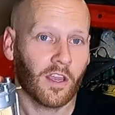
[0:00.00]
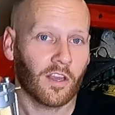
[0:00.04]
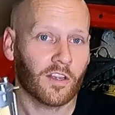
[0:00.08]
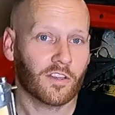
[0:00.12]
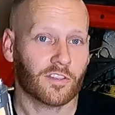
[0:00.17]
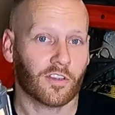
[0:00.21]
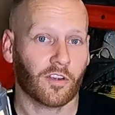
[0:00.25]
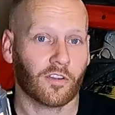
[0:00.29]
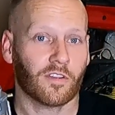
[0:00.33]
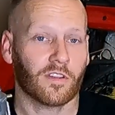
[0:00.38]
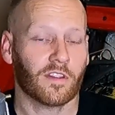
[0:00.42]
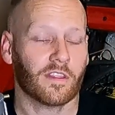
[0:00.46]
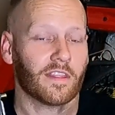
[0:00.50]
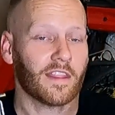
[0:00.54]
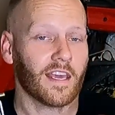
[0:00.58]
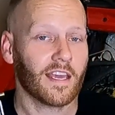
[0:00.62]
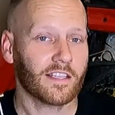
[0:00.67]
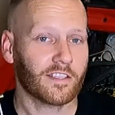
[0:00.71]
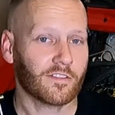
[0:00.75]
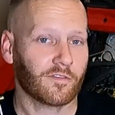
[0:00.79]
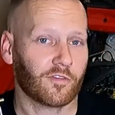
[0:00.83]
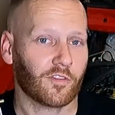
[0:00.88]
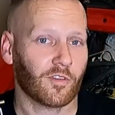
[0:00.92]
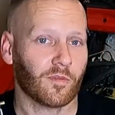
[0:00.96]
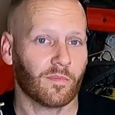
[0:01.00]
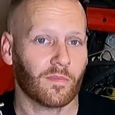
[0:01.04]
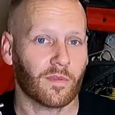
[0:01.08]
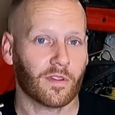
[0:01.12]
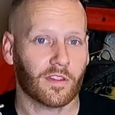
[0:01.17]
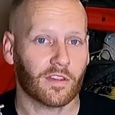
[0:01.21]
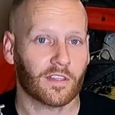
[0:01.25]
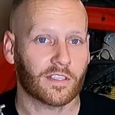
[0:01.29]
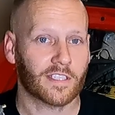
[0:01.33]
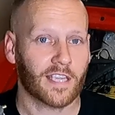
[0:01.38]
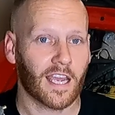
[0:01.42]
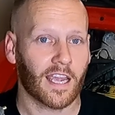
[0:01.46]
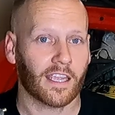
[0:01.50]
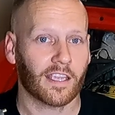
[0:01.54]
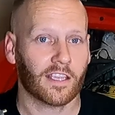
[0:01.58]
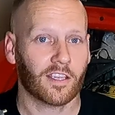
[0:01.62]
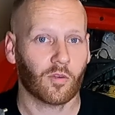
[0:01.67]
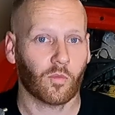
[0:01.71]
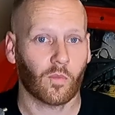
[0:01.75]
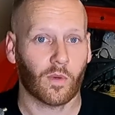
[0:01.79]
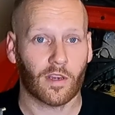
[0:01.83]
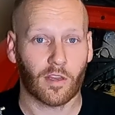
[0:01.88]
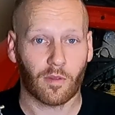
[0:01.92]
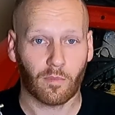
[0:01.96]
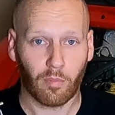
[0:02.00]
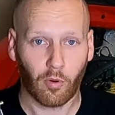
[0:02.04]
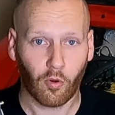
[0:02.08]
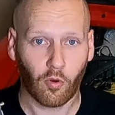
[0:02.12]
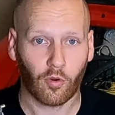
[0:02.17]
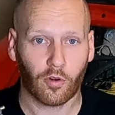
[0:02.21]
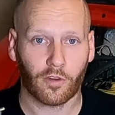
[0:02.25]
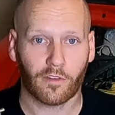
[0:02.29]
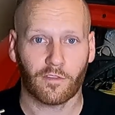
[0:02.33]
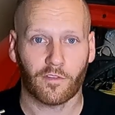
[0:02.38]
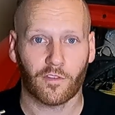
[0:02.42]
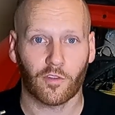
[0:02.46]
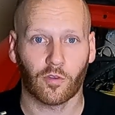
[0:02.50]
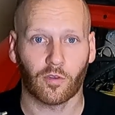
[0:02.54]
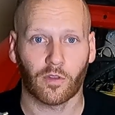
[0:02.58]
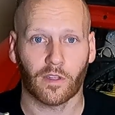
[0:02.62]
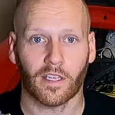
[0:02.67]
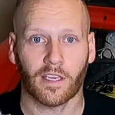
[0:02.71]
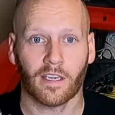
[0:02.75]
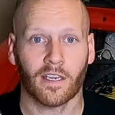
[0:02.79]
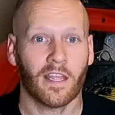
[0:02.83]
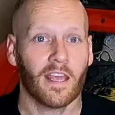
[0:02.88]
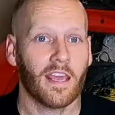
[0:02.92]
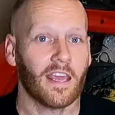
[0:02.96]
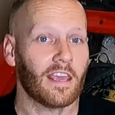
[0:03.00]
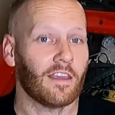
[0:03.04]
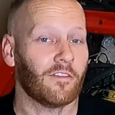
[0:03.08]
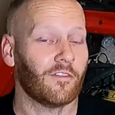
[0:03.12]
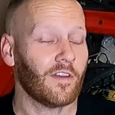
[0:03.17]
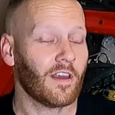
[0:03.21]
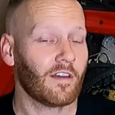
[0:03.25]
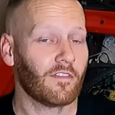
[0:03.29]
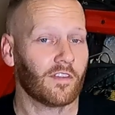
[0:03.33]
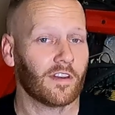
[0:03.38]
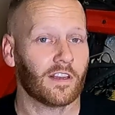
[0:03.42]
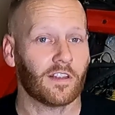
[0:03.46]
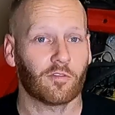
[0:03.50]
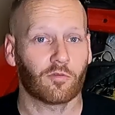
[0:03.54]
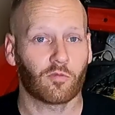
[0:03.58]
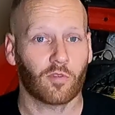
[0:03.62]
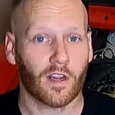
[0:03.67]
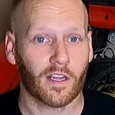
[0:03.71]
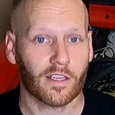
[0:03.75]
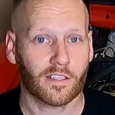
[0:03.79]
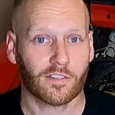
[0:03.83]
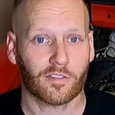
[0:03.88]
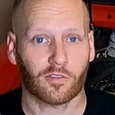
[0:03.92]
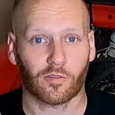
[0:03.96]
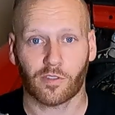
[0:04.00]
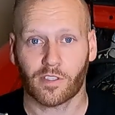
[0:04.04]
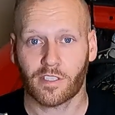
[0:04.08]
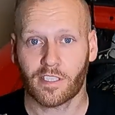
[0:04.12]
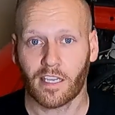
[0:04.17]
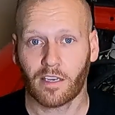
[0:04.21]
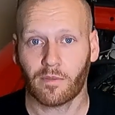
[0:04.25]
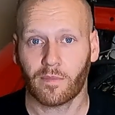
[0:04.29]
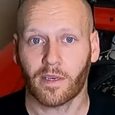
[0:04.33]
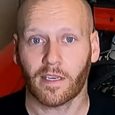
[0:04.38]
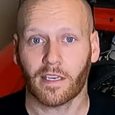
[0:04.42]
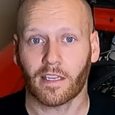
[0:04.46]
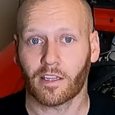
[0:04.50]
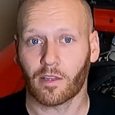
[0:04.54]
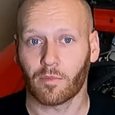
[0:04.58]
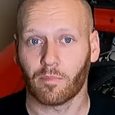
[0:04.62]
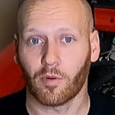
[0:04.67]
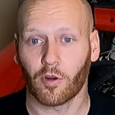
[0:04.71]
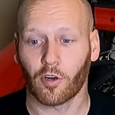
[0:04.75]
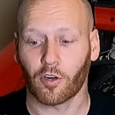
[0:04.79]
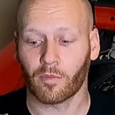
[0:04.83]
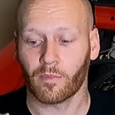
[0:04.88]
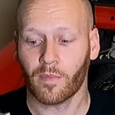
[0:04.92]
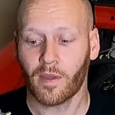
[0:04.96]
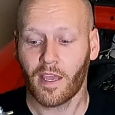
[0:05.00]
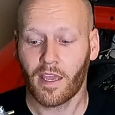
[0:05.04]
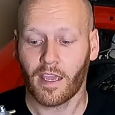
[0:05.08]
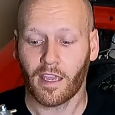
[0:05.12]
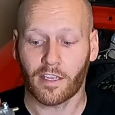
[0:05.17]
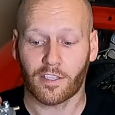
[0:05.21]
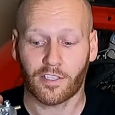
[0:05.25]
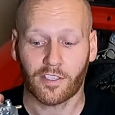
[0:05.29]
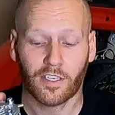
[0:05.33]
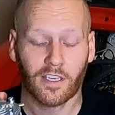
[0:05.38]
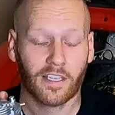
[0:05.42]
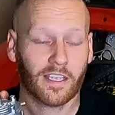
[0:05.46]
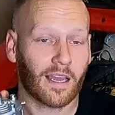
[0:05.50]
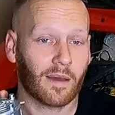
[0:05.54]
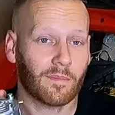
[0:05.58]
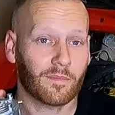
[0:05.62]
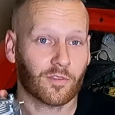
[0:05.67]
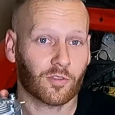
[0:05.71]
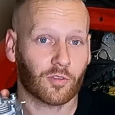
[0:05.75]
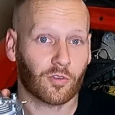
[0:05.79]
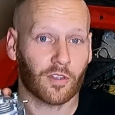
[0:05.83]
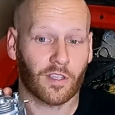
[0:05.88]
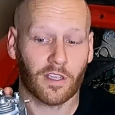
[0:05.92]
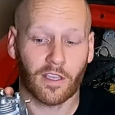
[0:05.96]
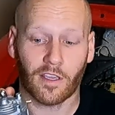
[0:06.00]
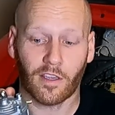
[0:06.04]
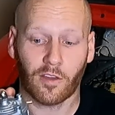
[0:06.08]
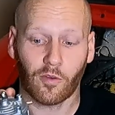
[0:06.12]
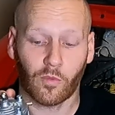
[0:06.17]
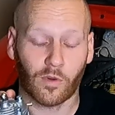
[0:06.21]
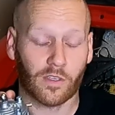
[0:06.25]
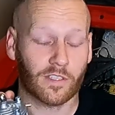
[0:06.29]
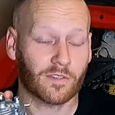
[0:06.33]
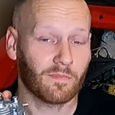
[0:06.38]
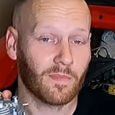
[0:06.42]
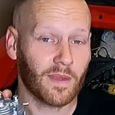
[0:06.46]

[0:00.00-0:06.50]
So that's from the tank when you're pouring fuel in. If you have any rust or sediment at the bottom, it's going to come through here, which